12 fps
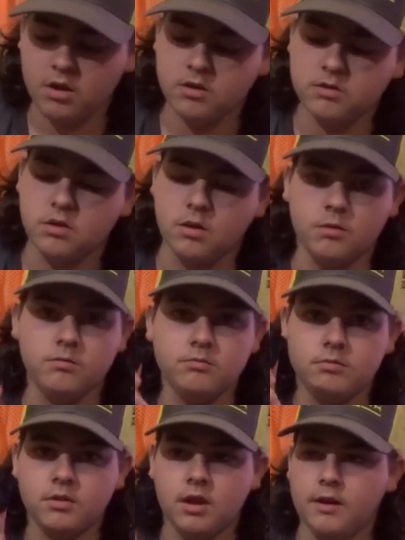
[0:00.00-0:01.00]
So
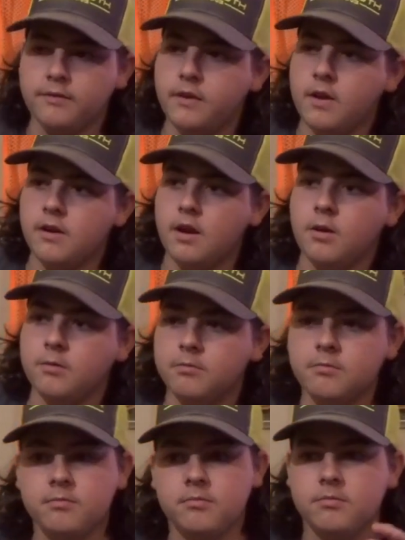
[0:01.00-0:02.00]
I found out
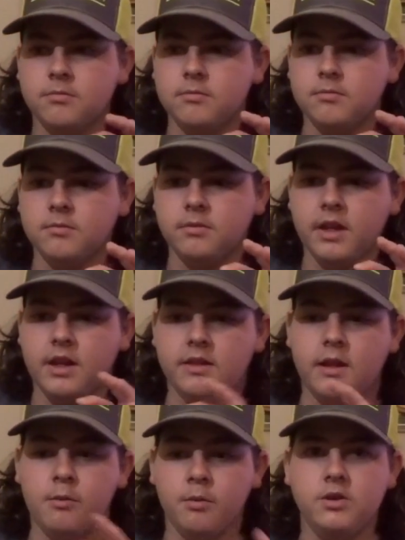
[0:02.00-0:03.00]

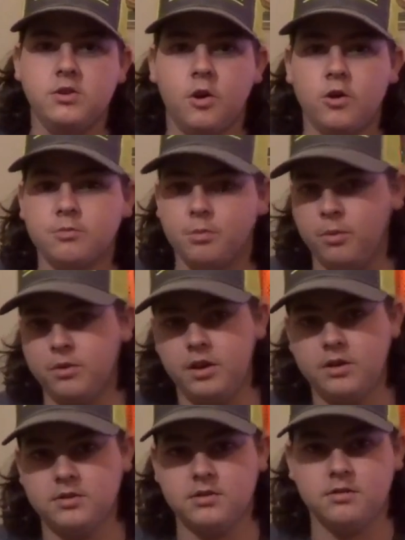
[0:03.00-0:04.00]
that rechargeable one
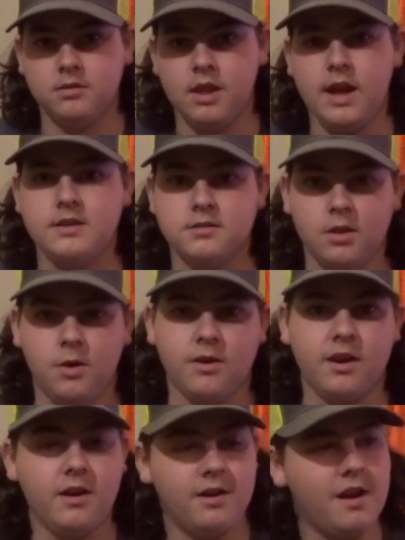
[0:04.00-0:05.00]
doesn't last long.
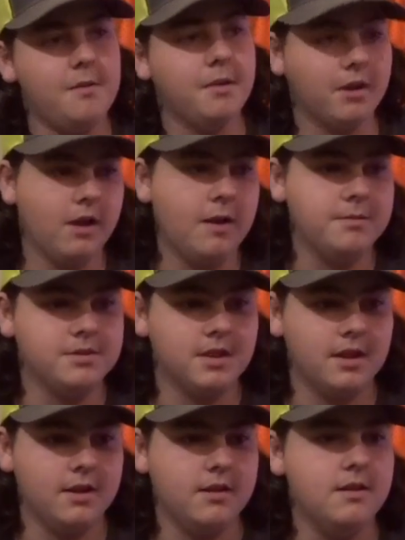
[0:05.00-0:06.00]
I hunt out of my climbing
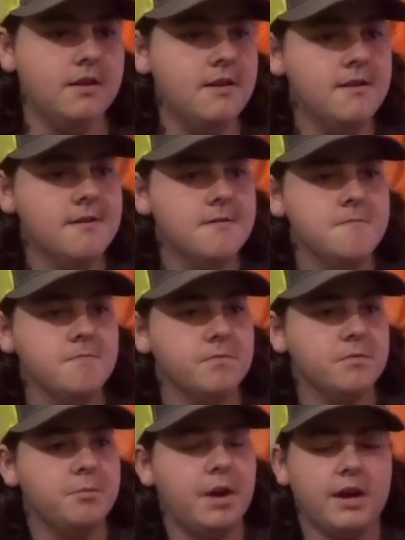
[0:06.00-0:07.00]
stand
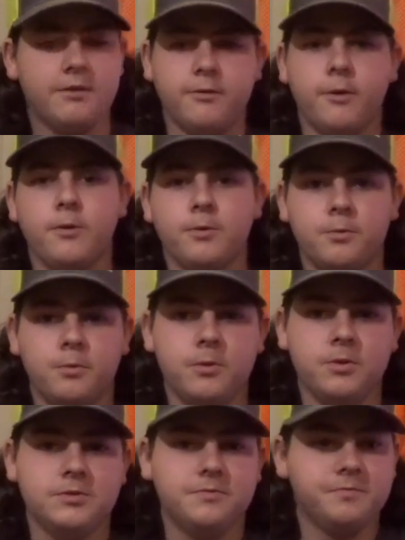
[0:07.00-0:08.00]
back further in the
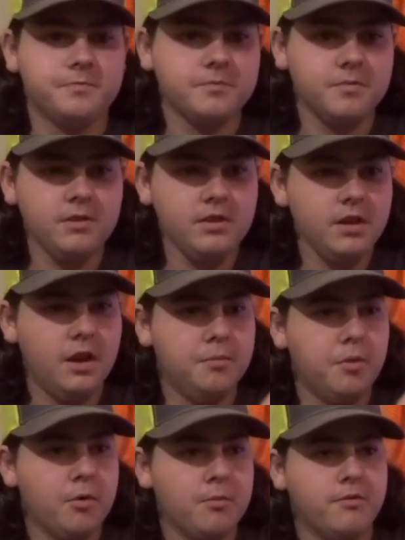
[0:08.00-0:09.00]
woods. I
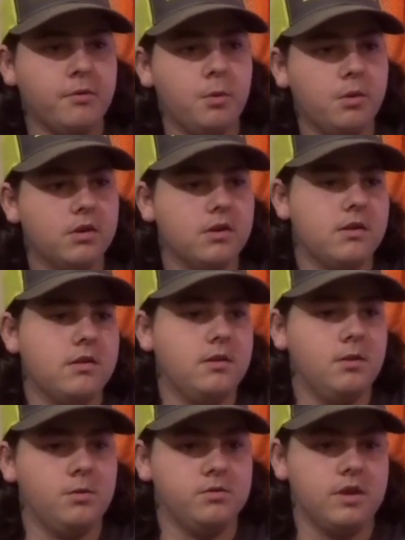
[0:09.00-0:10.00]
parked my four-wheeler
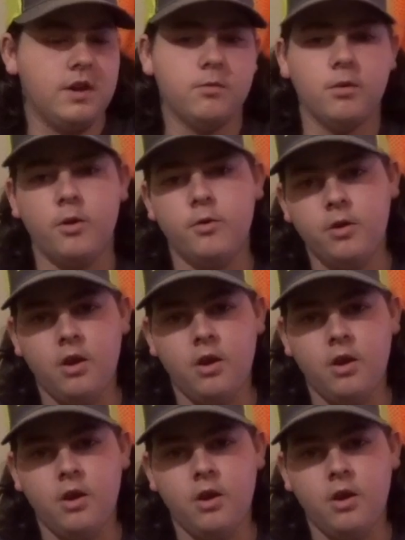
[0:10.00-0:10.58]
on the side of the road,